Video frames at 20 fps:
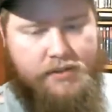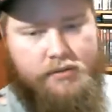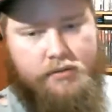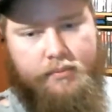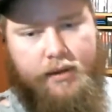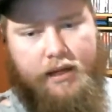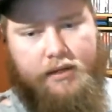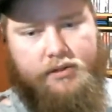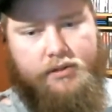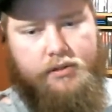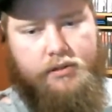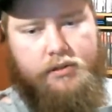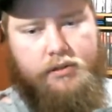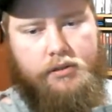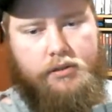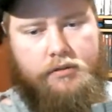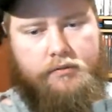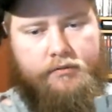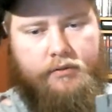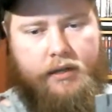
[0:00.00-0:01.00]
Master
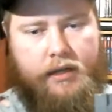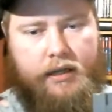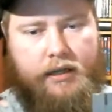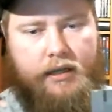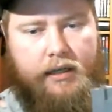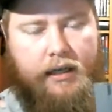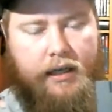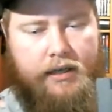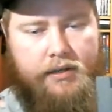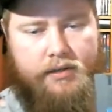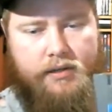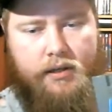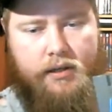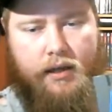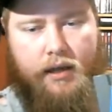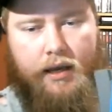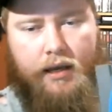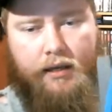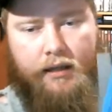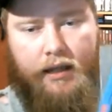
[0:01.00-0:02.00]
for the NES,
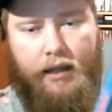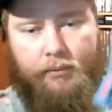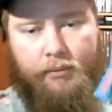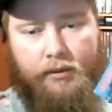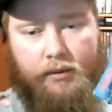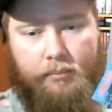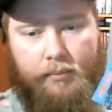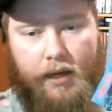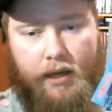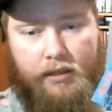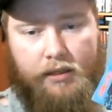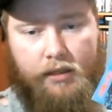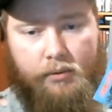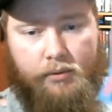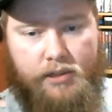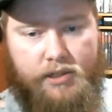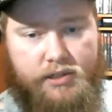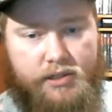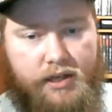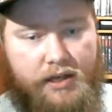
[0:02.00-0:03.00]
and it came with the manual,
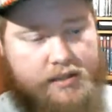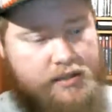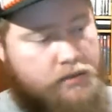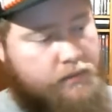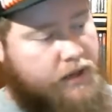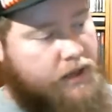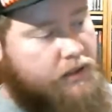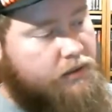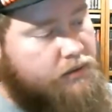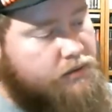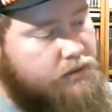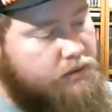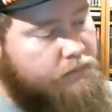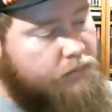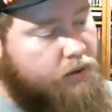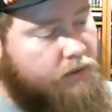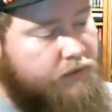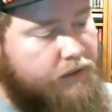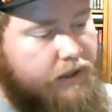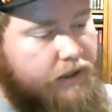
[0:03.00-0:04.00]
which is nice. The manual is in
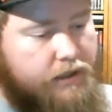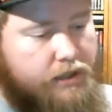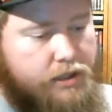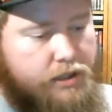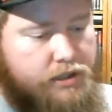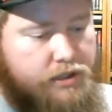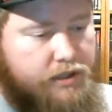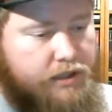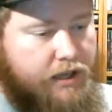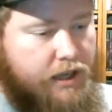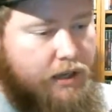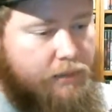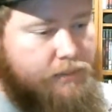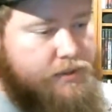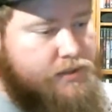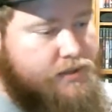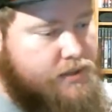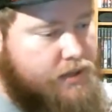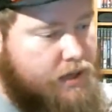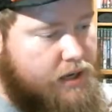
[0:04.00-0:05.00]
perfect condition. The game
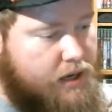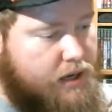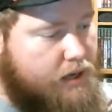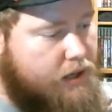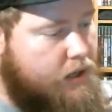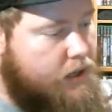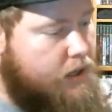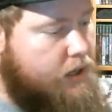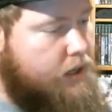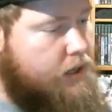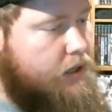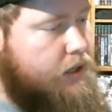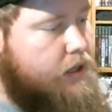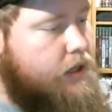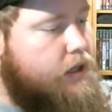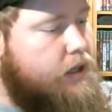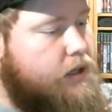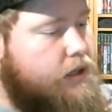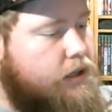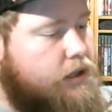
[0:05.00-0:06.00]
is
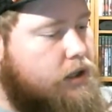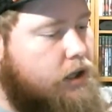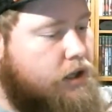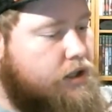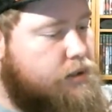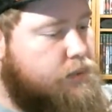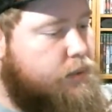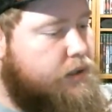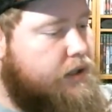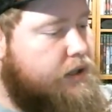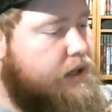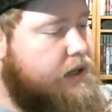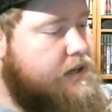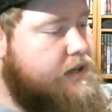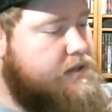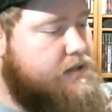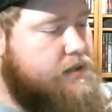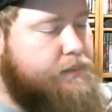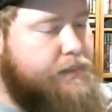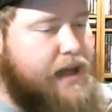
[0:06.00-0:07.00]
card's pretty
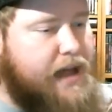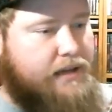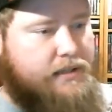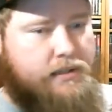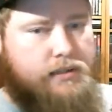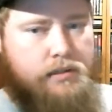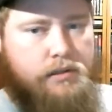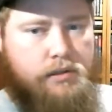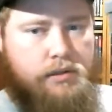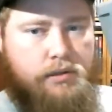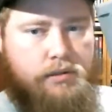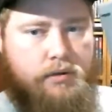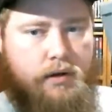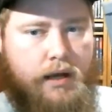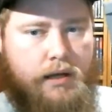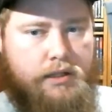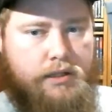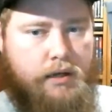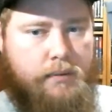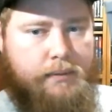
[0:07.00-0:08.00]
nice. The back's a little
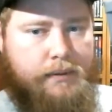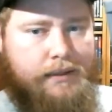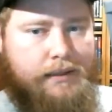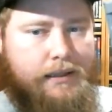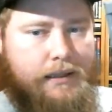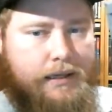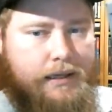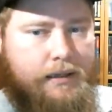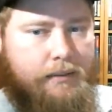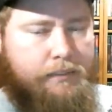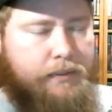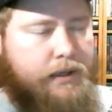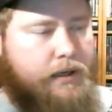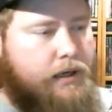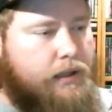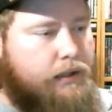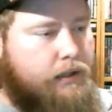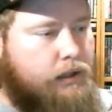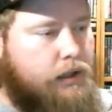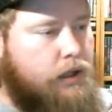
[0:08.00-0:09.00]
scratched up a little bit
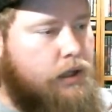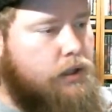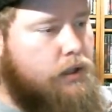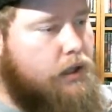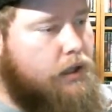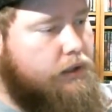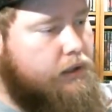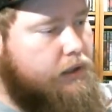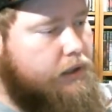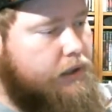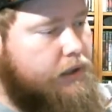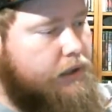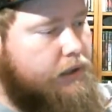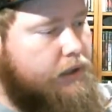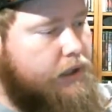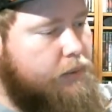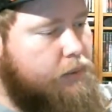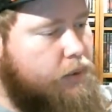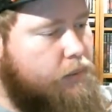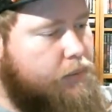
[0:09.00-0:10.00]
on the
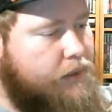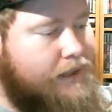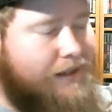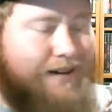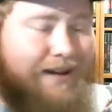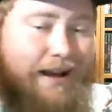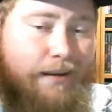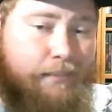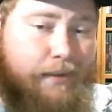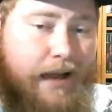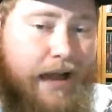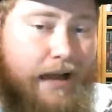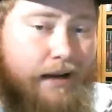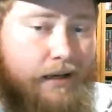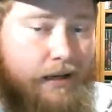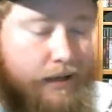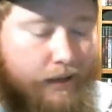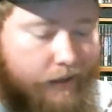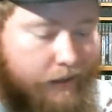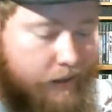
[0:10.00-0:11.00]
label, but not bad.
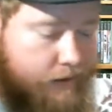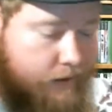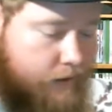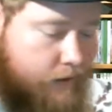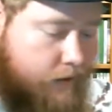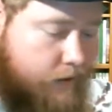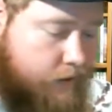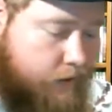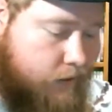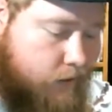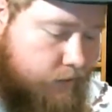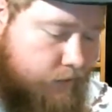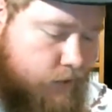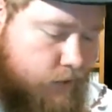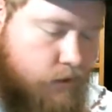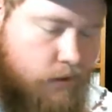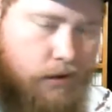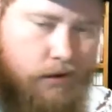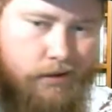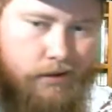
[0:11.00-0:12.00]
And you know, for
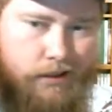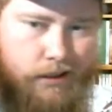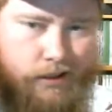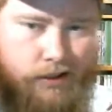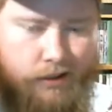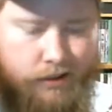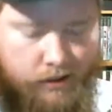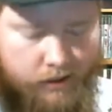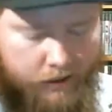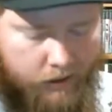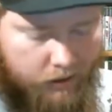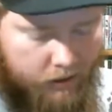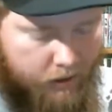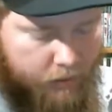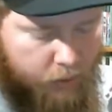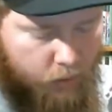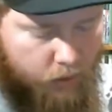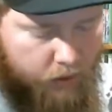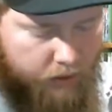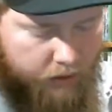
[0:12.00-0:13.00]
$2 extra, you get a
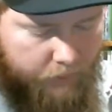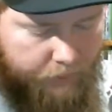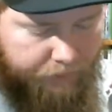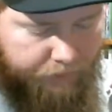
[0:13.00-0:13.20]
label with it.